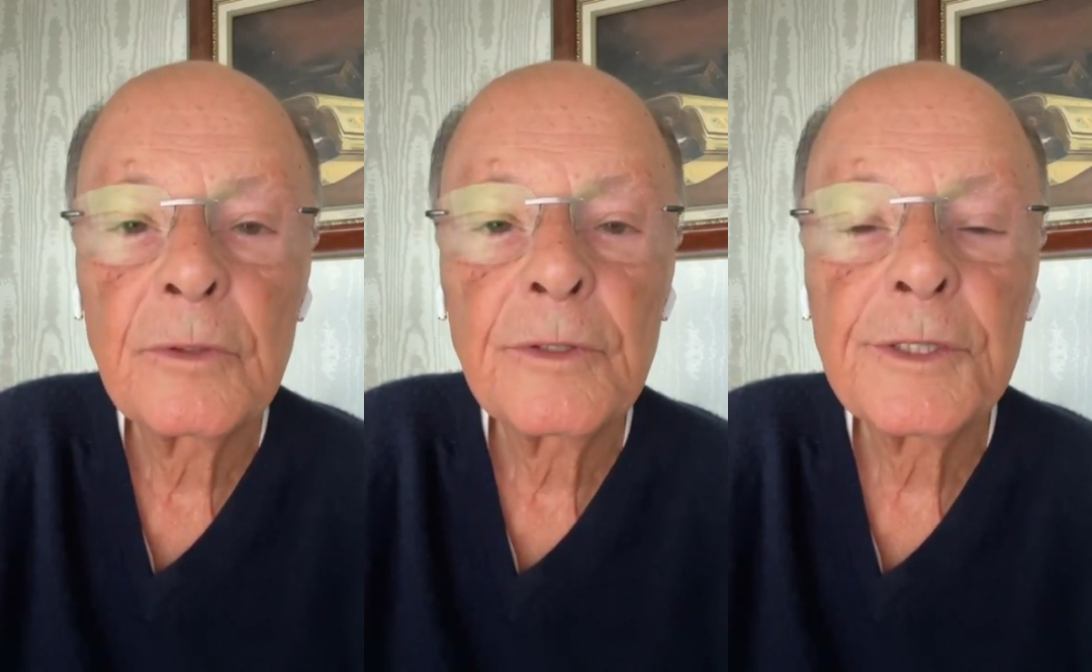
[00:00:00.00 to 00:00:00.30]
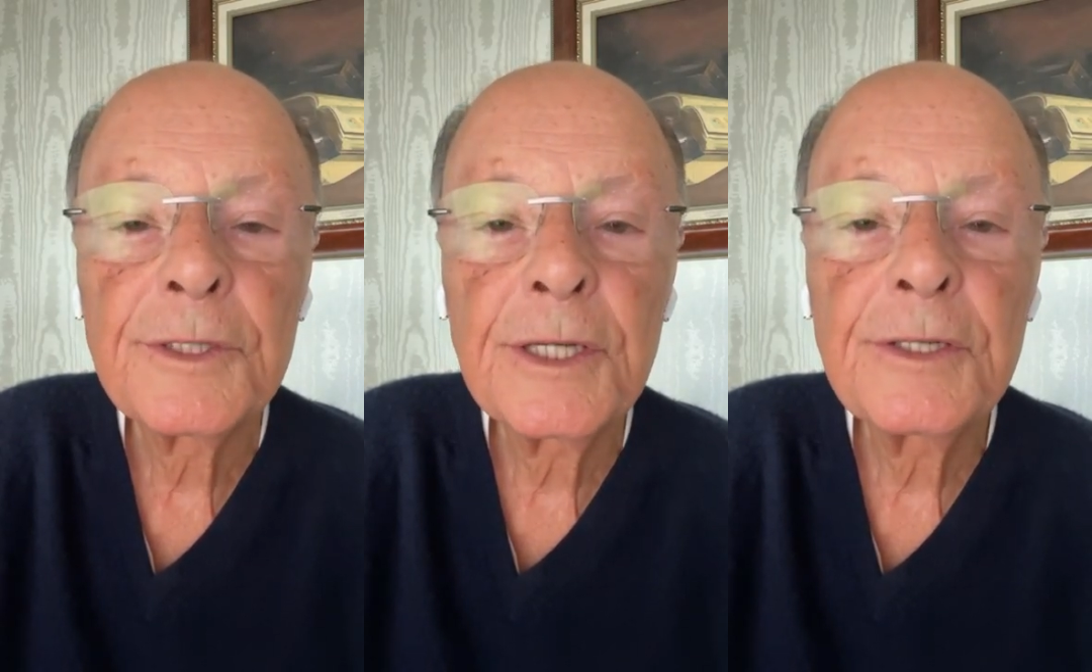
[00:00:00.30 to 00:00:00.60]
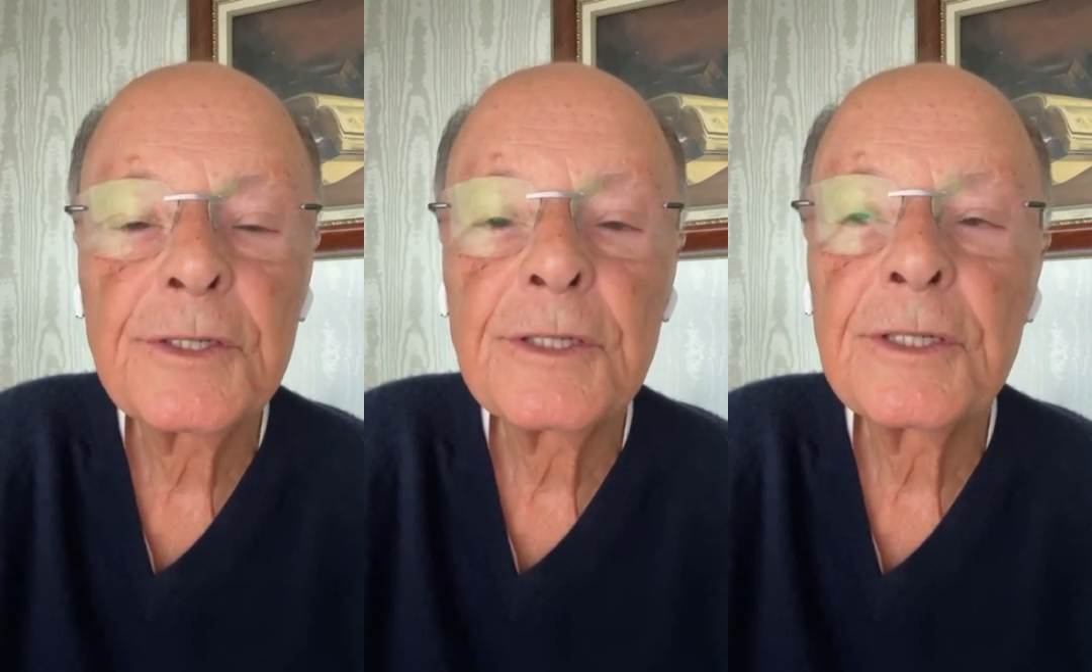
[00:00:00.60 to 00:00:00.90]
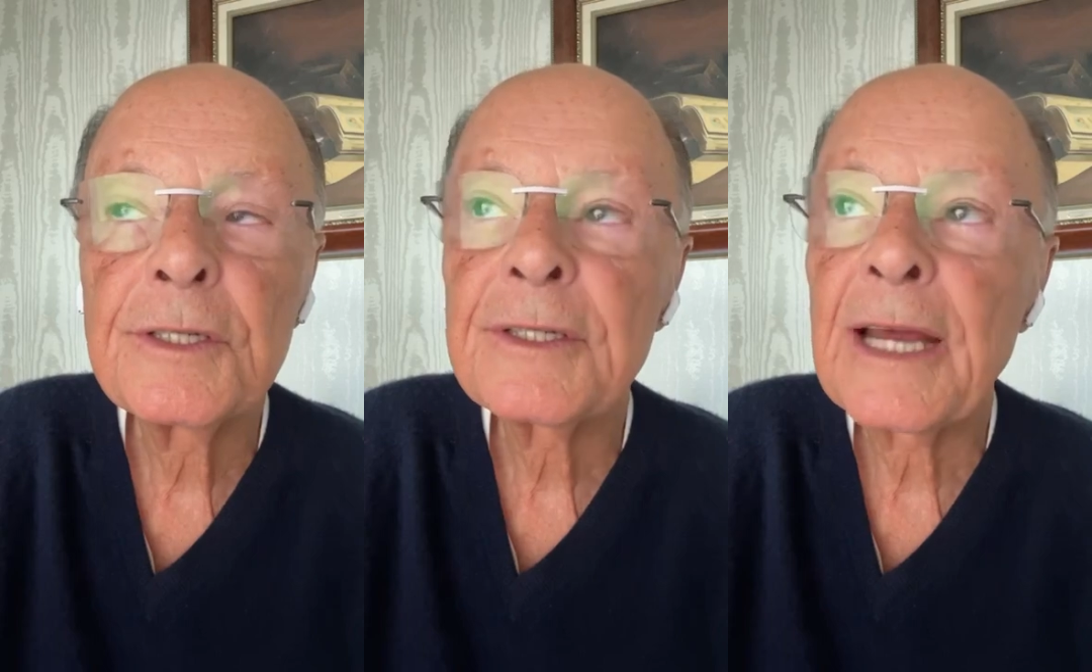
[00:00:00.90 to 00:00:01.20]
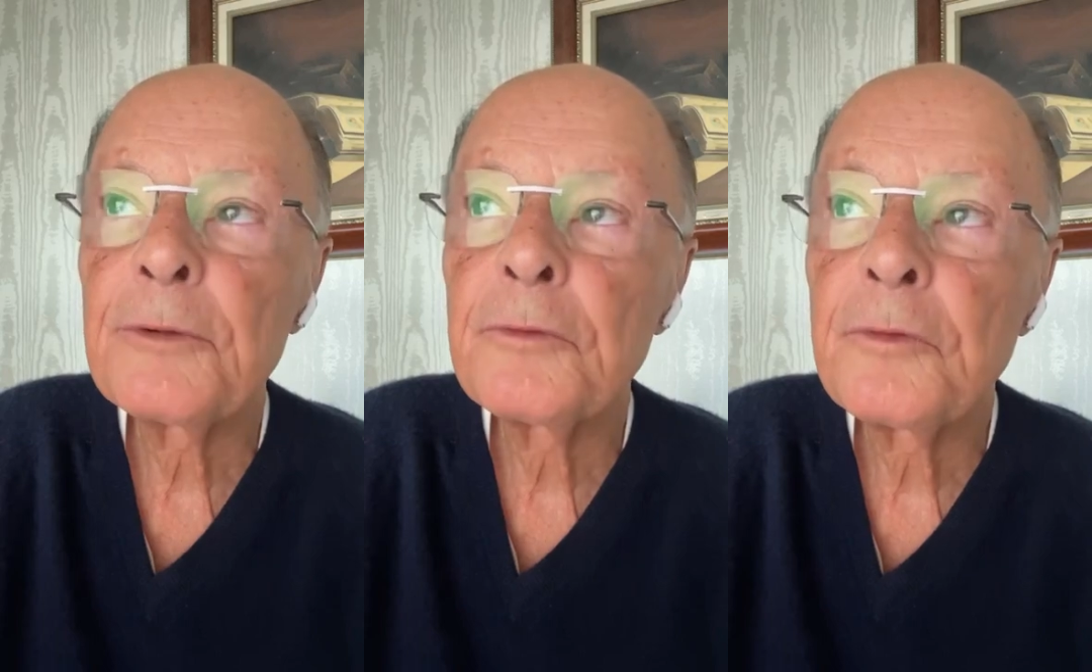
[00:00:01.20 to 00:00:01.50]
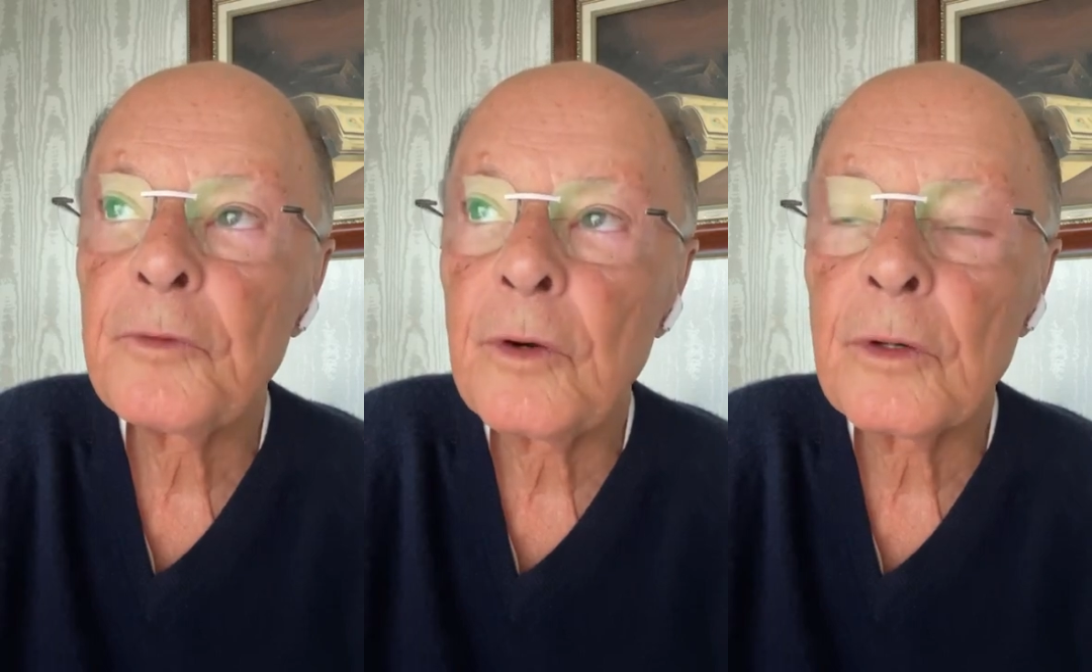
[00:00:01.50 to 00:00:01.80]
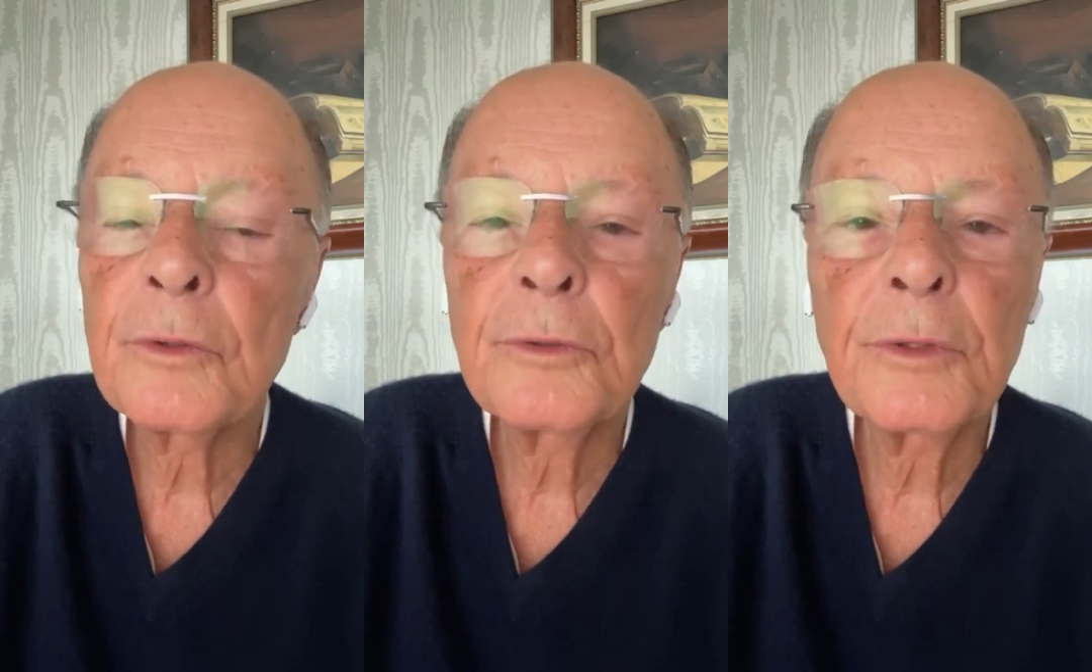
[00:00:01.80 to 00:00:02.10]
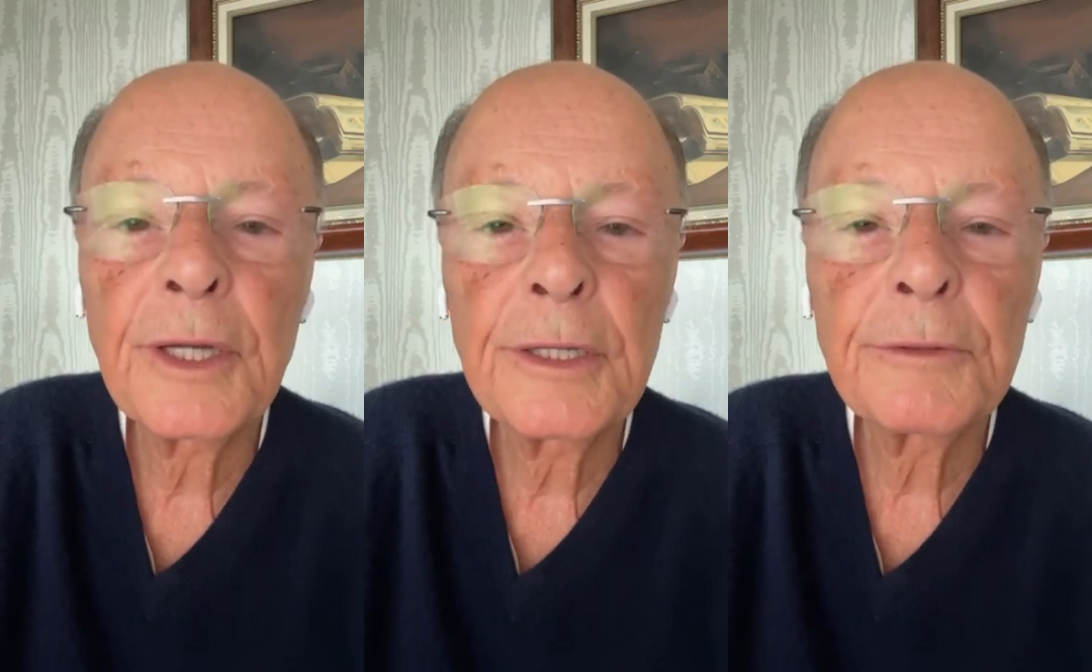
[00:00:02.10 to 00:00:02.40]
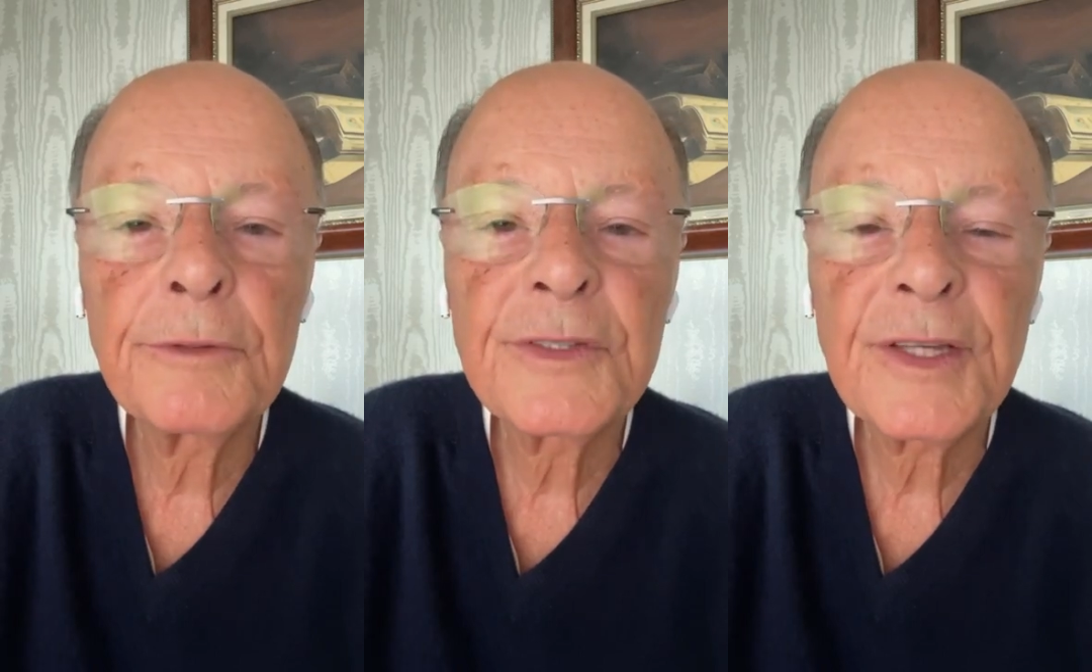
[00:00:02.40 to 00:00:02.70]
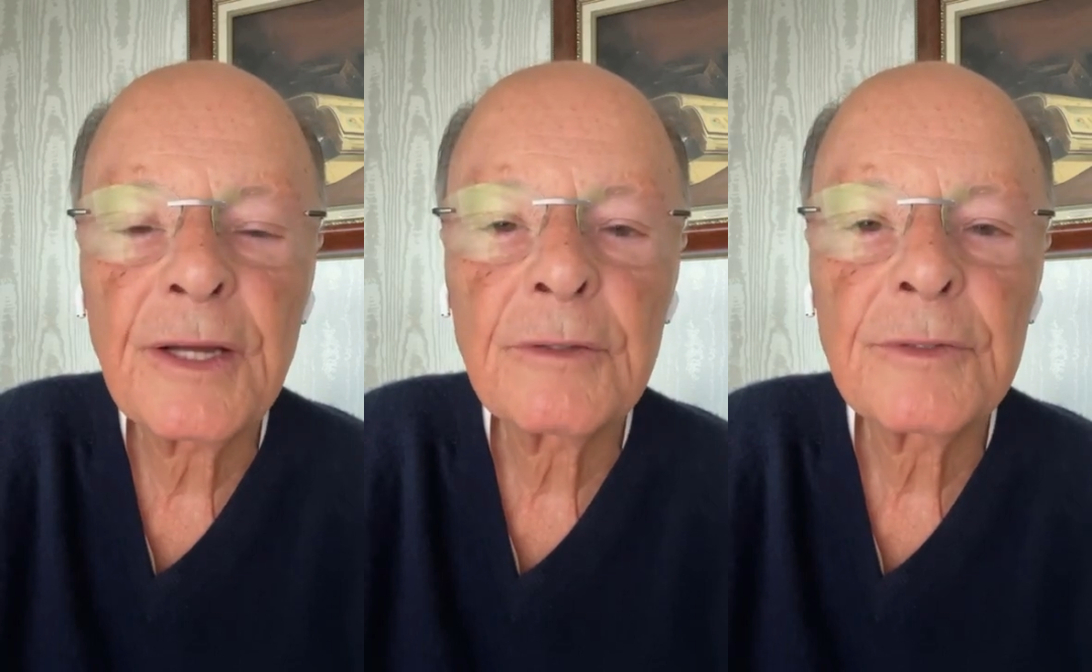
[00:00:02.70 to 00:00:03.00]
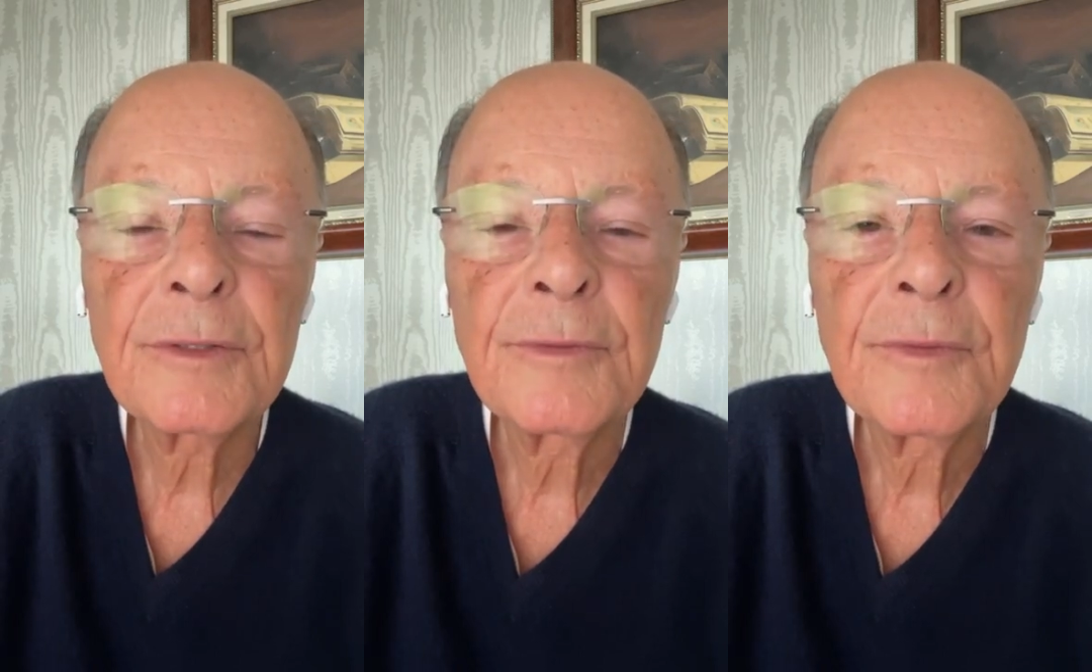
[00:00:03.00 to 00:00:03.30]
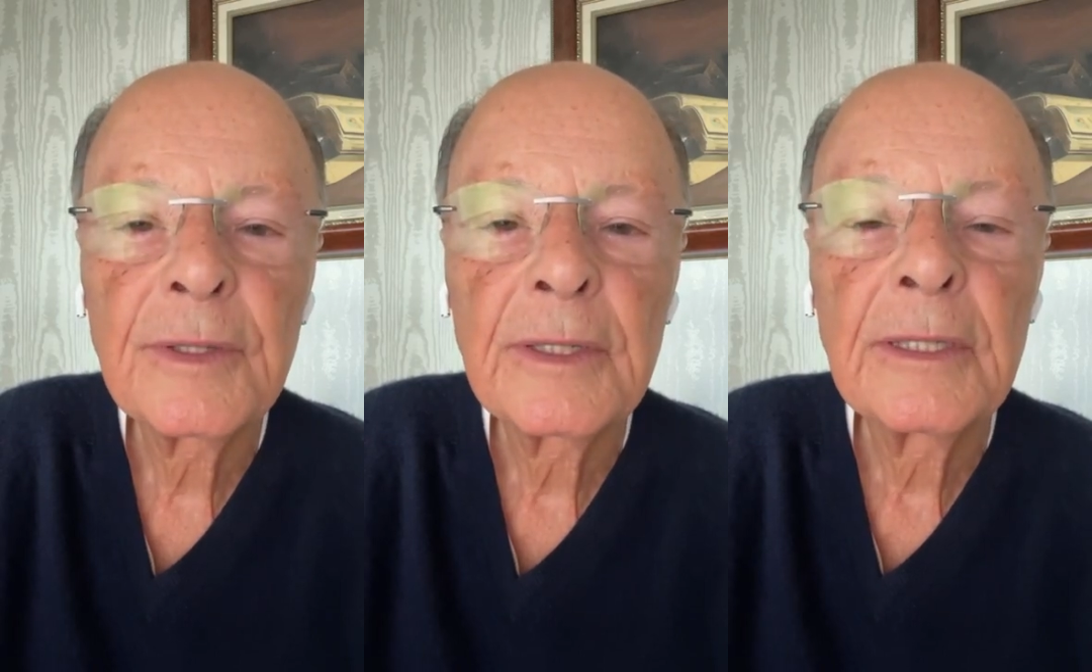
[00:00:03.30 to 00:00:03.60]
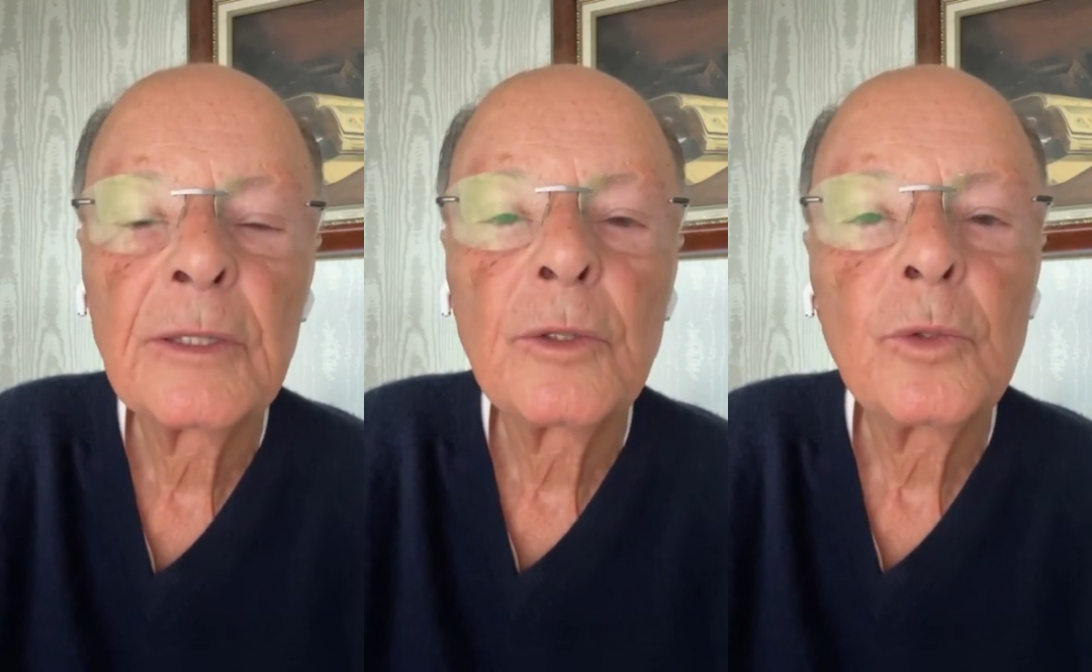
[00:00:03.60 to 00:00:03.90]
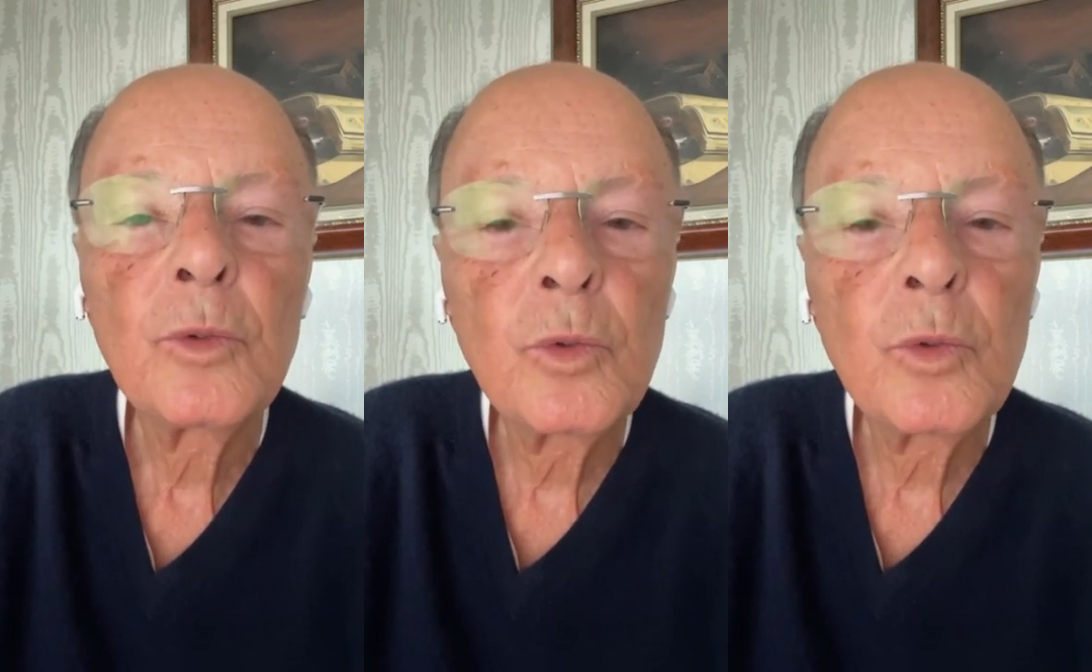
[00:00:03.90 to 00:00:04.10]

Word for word: When we have focus on the kingdom of heaven,